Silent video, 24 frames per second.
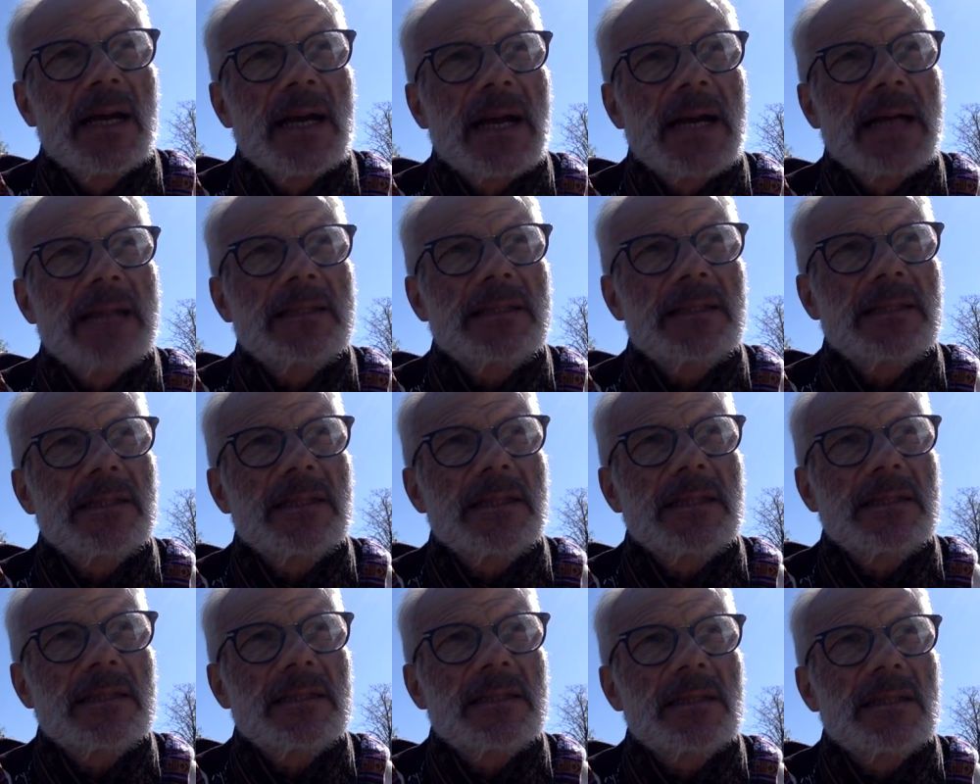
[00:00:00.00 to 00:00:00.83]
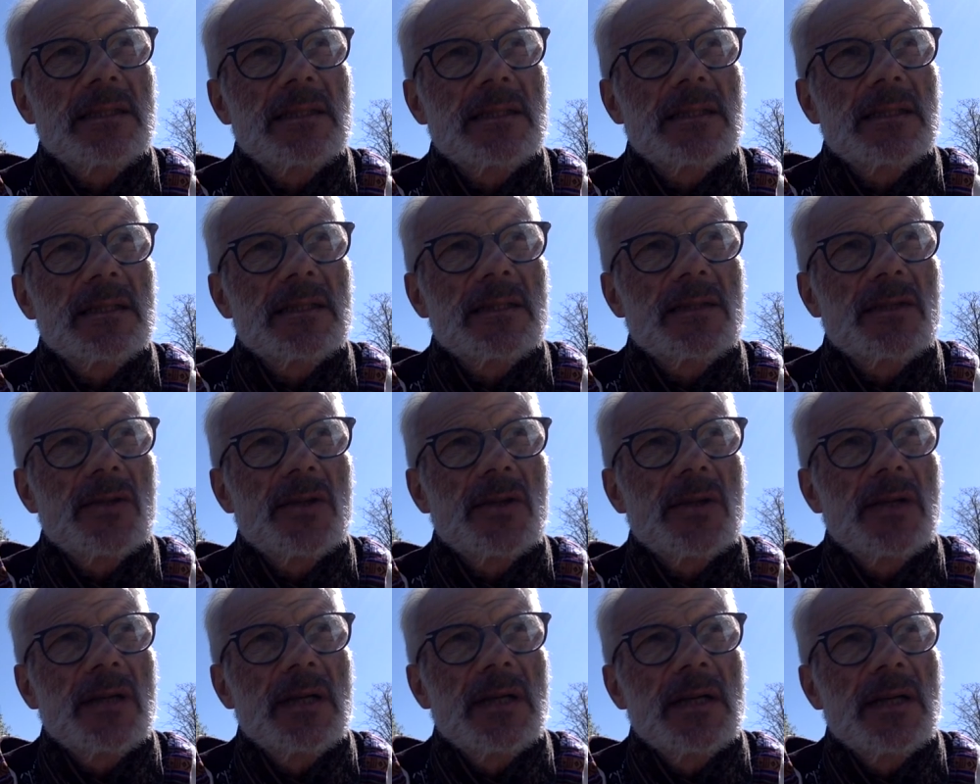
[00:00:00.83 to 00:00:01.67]
And it is
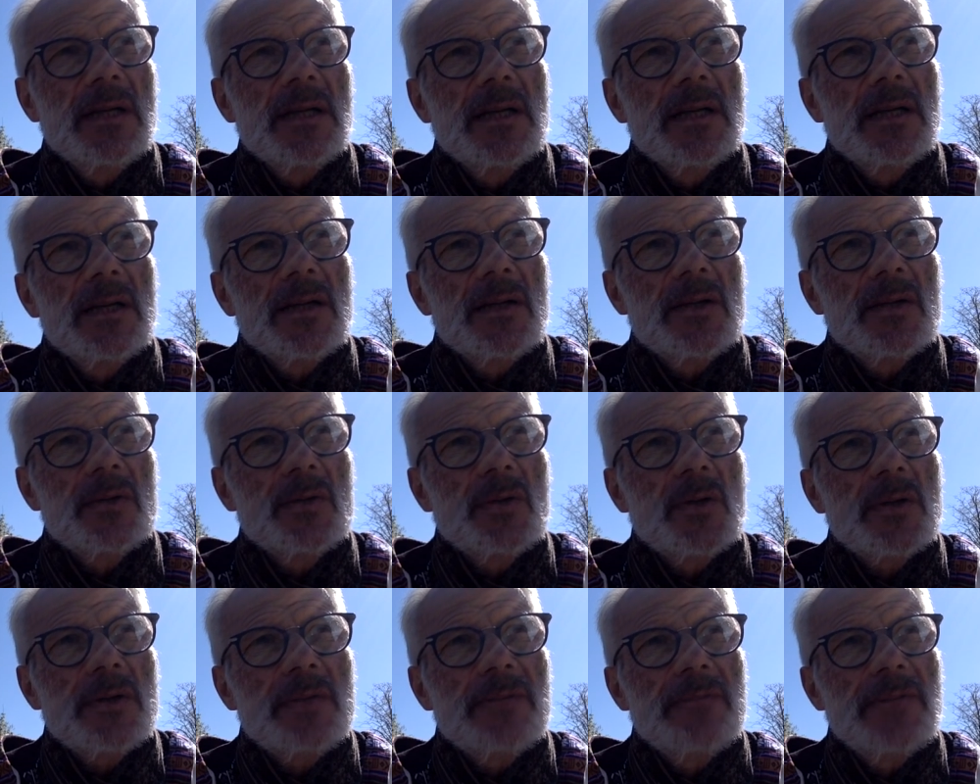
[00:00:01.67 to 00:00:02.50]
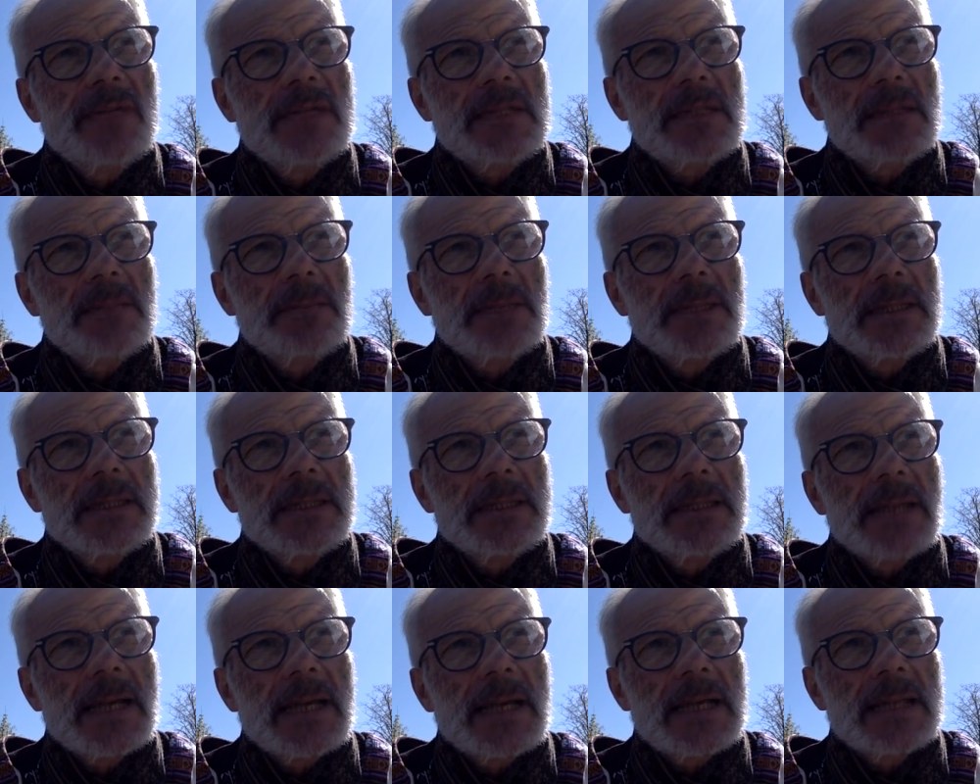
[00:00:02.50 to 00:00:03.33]
not
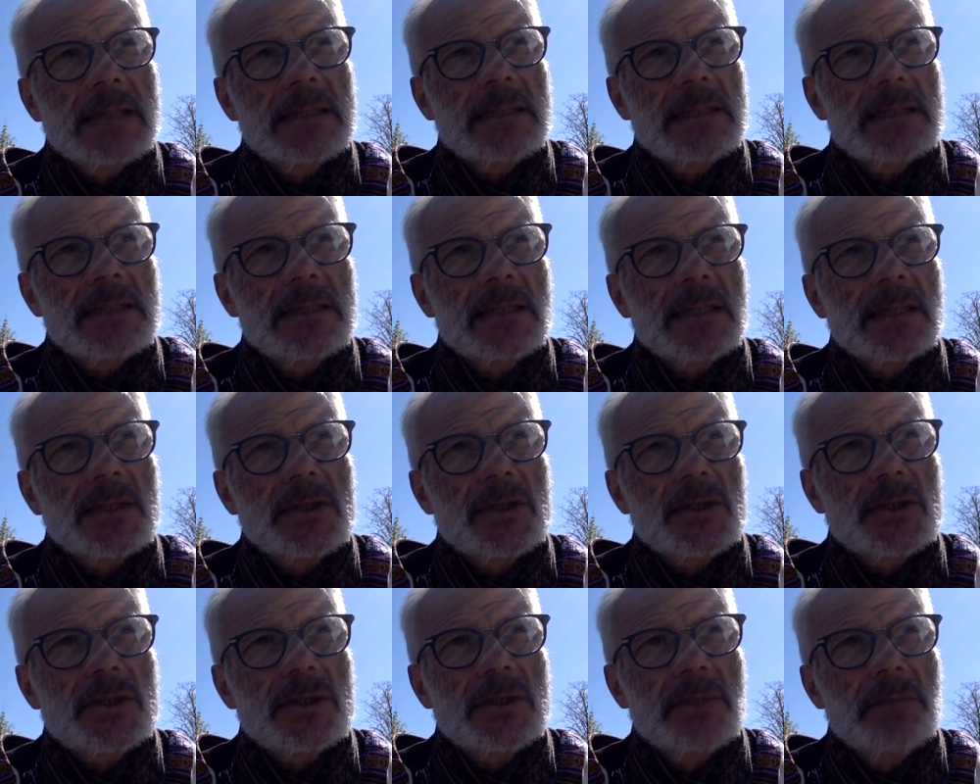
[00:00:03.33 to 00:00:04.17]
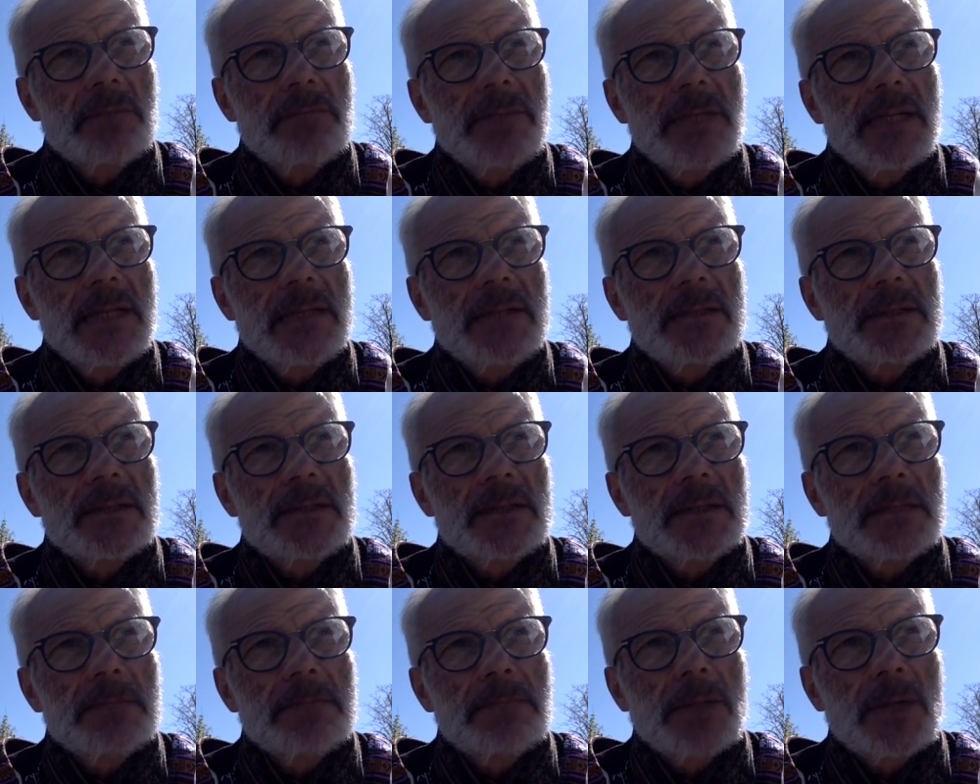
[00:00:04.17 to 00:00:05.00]
visibly as such the
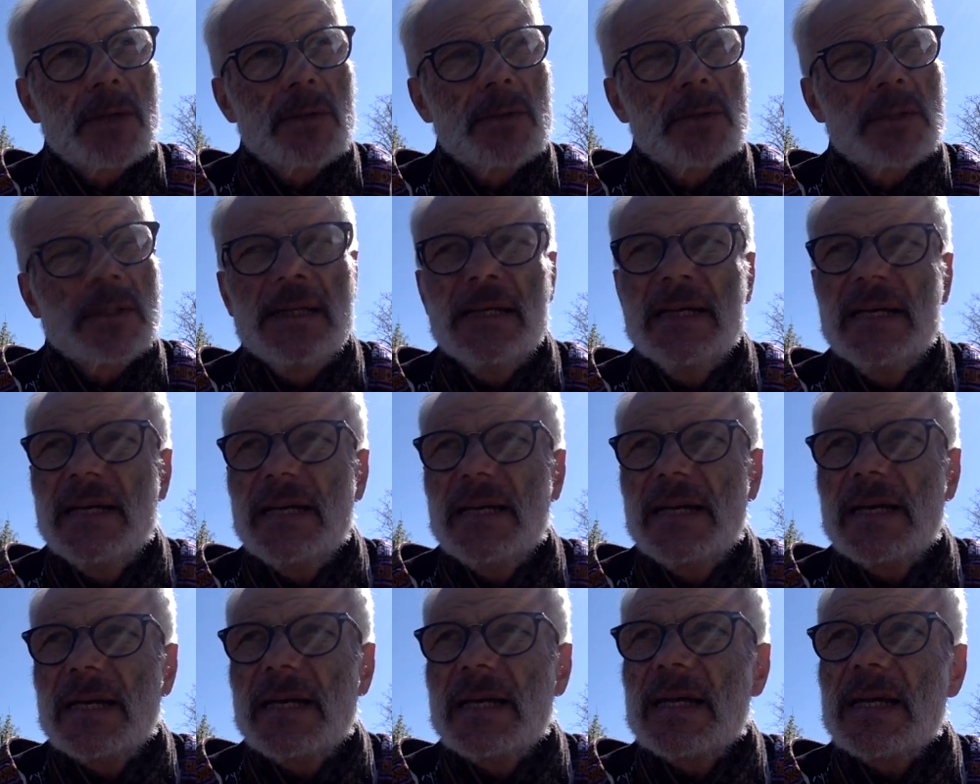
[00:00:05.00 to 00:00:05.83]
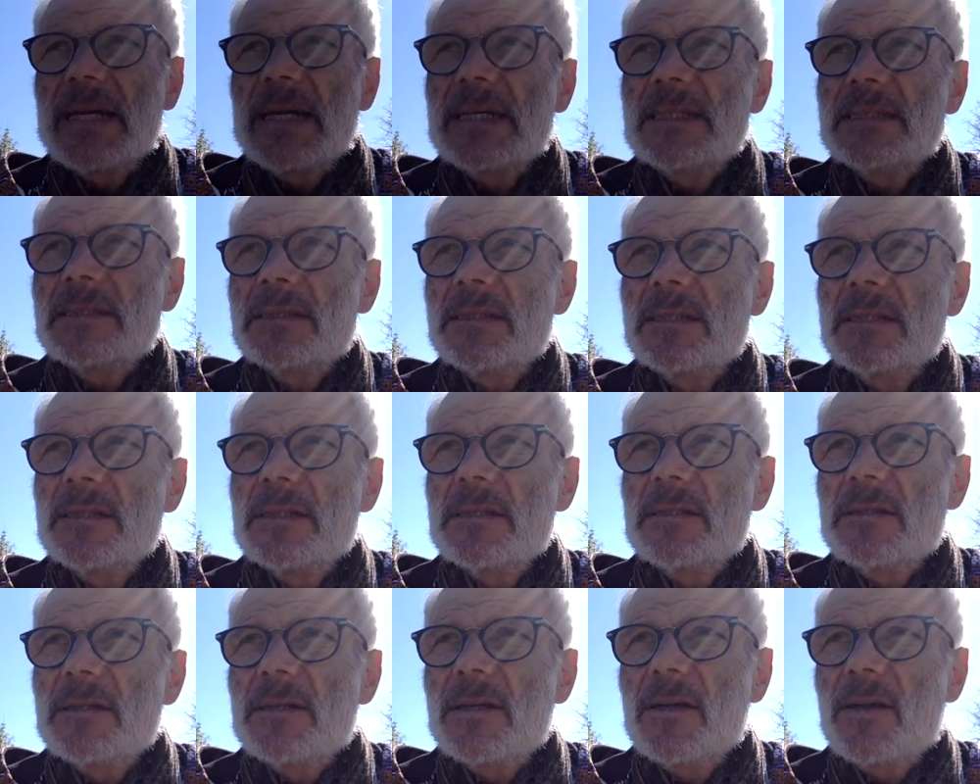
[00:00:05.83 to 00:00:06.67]
military power as
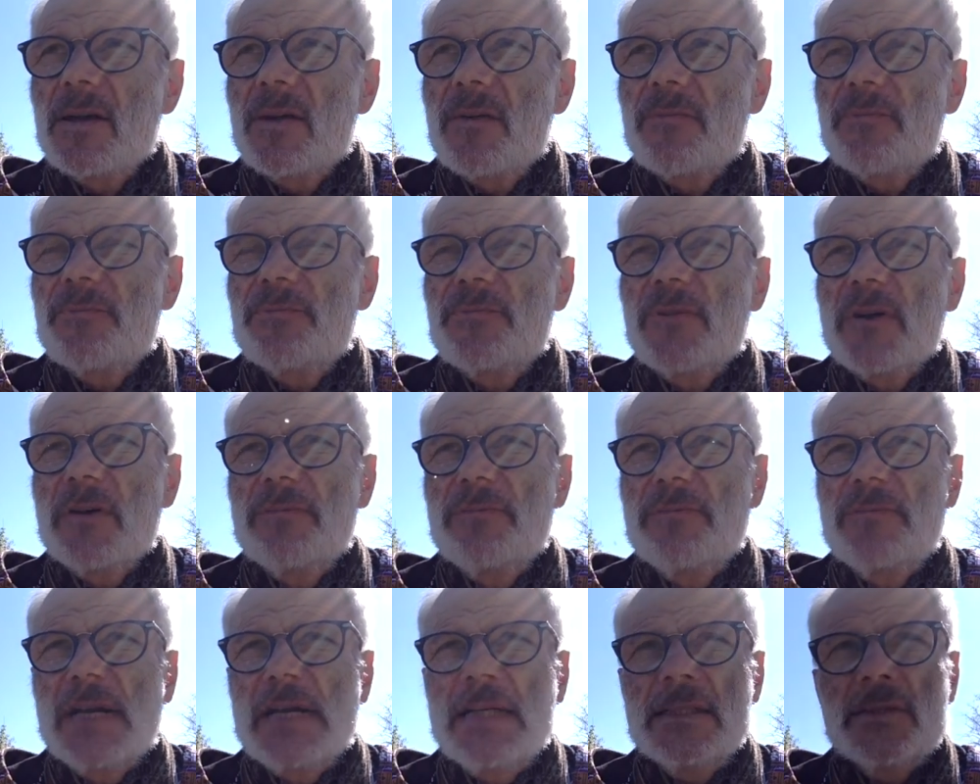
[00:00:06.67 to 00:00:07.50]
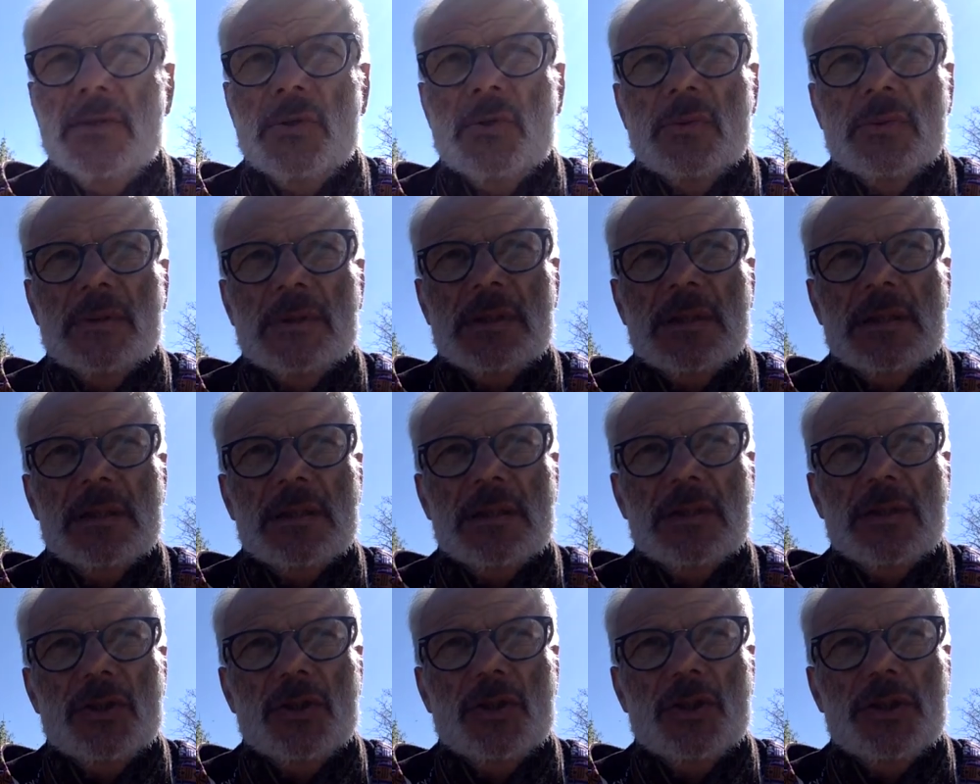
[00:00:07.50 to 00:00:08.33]
a
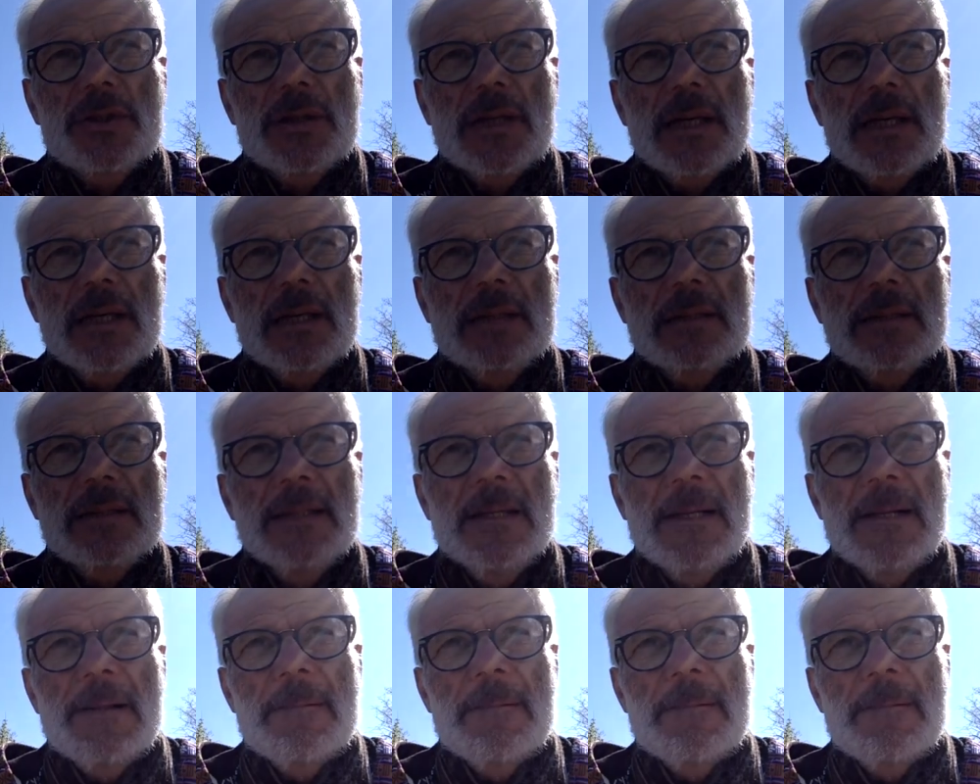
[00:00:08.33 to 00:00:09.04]
Verwaltungsstaat,